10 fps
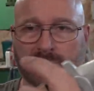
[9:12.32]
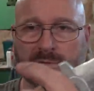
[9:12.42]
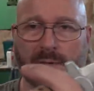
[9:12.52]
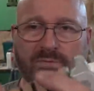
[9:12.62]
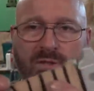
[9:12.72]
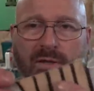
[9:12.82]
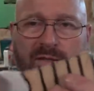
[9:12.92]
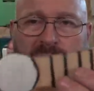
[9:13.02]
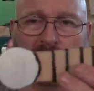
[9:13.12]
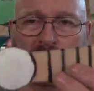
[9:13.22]
I'm still
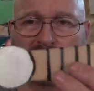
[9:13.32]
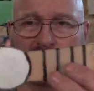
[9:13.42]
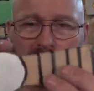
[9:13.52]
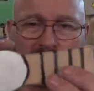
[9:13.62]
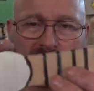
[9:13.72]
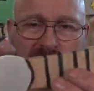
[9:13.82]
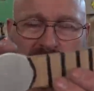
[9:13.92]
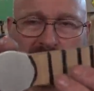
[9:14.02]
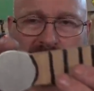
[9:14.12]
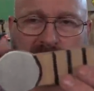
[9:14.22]
experimenting with the
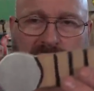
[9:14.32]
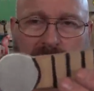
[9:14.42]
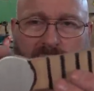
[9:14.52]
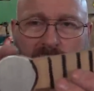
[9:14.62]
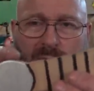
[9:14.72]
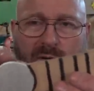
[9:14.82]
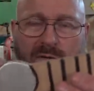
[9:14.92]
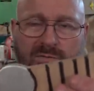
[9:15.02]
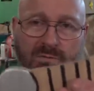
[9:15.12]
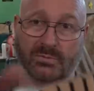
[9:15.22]
size of the
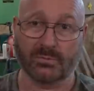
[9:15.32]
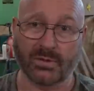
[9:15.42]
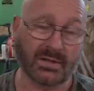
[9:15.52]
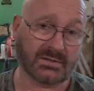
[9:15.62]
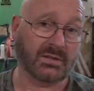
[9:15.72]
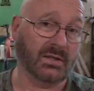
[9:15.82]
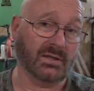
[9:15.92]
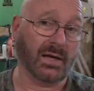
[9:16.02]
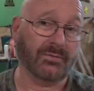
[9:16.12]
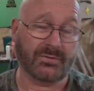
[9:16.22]
pommel, so you're really
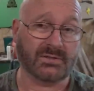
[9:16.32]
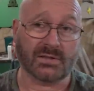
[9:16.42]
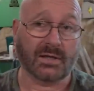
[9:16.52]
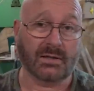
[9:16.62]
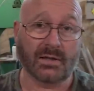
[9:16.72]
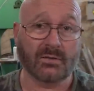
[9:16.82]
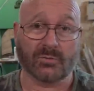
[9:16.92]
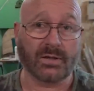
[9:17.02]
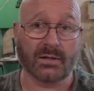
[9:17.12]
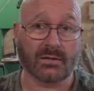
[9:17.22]
seeing knife design
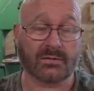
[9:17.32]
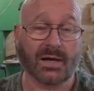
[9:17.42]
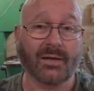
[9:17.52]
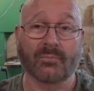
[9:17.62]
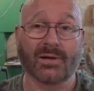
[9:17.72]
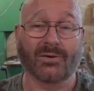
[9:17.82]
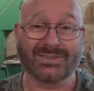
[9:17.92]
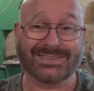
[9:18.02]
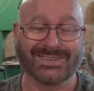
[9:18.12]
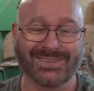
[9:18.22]
in real time now.
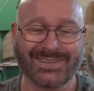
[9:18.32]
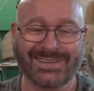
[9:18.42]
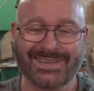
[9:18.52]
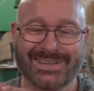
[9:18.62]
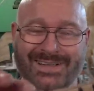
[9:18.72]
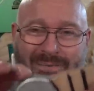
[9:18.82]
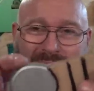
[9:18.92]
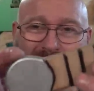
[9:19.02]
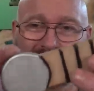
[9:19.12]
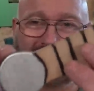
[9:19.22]
So,
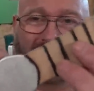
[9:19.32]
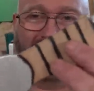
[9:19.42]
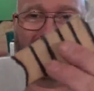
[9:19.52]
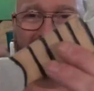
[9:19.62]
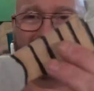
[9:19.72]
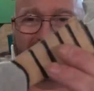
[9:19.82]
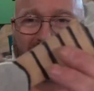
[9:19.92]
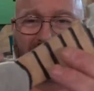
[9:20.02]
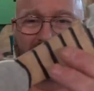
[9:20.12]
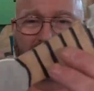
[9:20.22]
because I think this is a
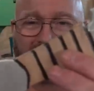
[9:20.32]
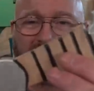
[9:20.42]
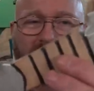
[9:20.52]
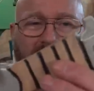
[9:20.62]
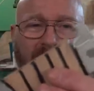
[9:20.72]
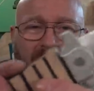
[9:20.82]
little big.